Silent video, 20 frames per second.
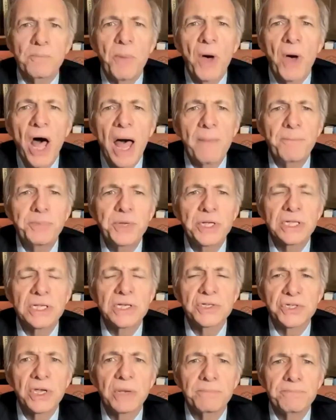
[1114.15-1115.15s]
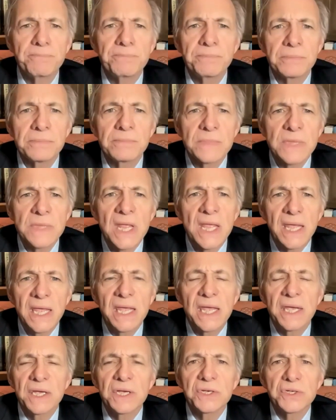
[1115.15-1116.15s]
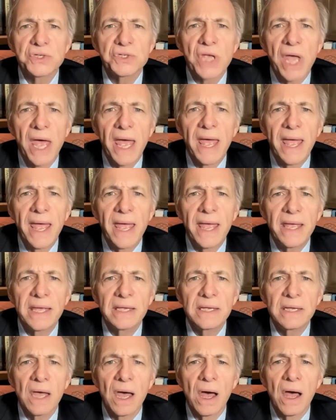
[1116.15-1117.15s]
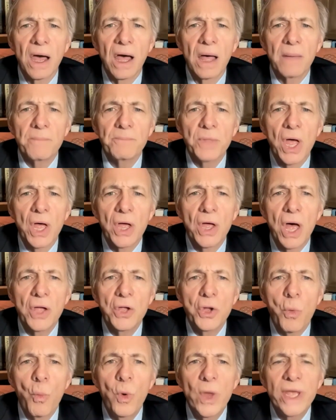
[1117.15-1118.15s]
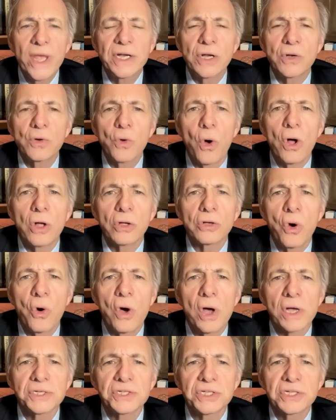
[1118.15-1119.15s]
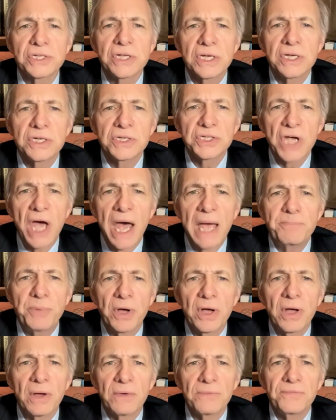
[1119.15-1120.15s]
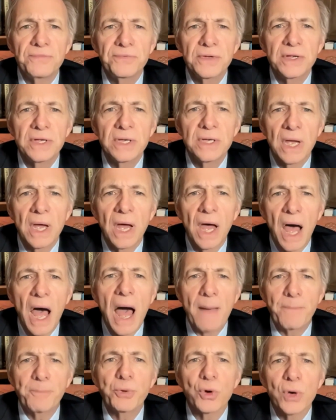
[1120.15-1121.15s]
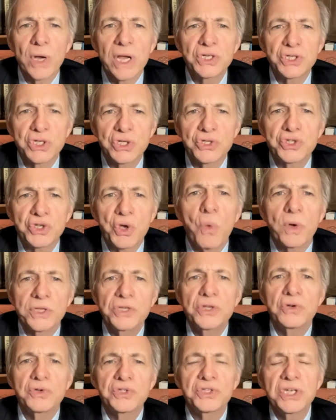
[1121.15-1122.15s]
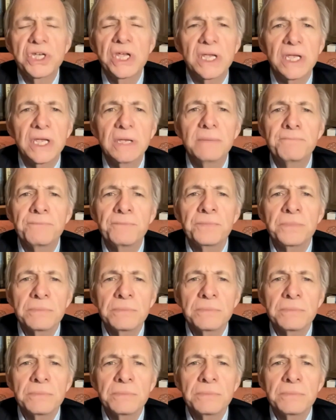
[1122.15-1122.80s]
populism is a win at all cost type of operation. So when you see,